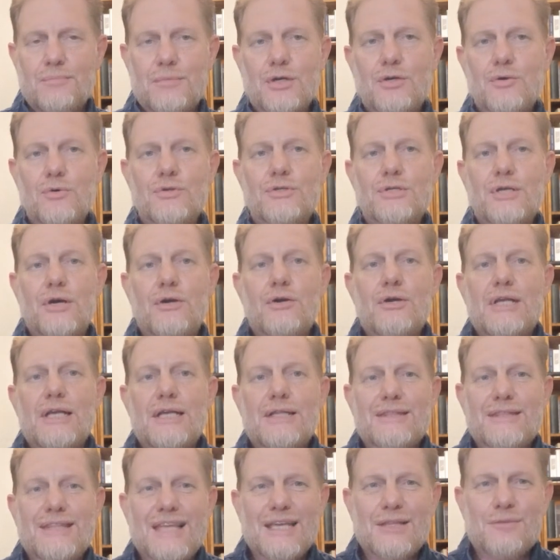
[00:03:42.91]
Because only
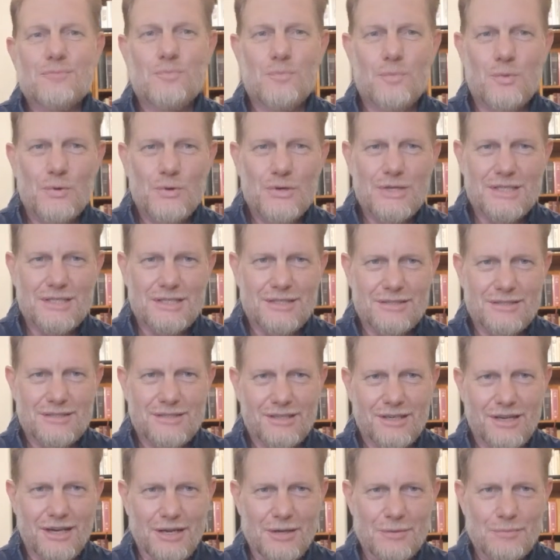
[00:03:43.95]
at that point in
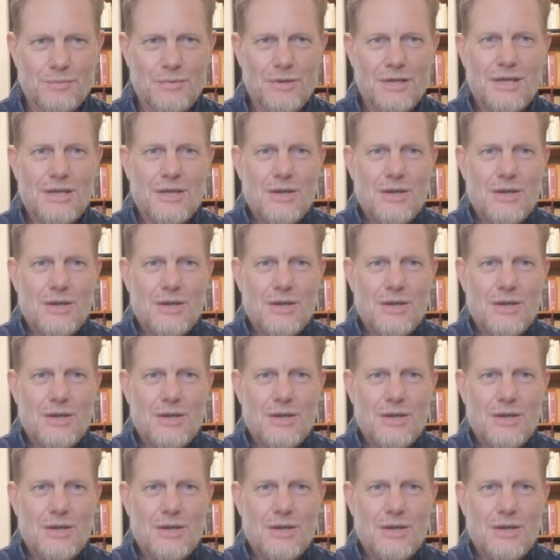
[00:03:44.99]
time,